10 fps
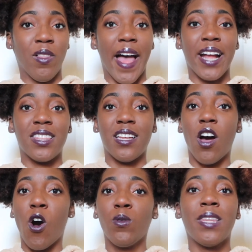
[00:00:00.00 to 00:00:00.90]
Like, the
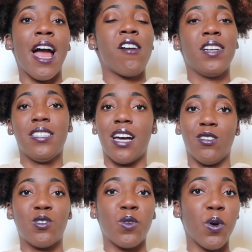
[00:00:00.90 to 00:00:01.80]
whole narrowing down the
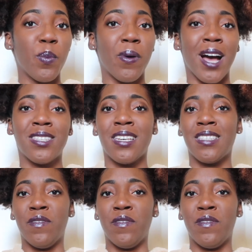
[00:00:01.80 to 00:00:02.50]
school process